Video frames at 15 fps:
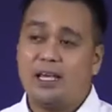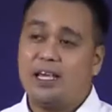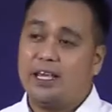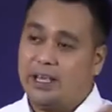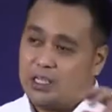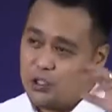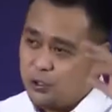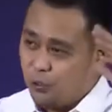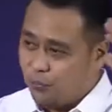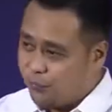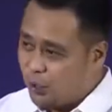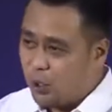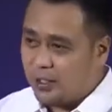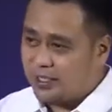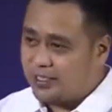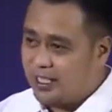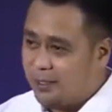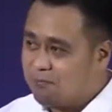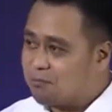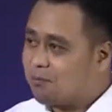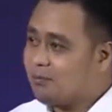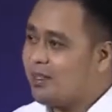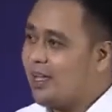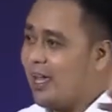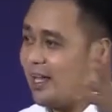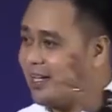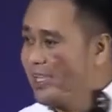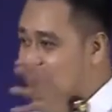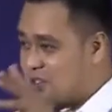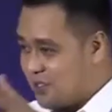he has the authority
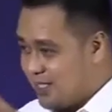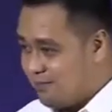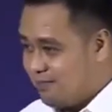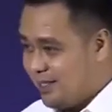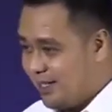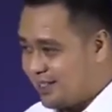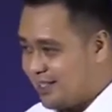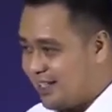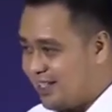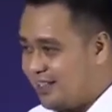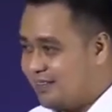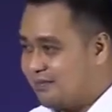and he has the ability.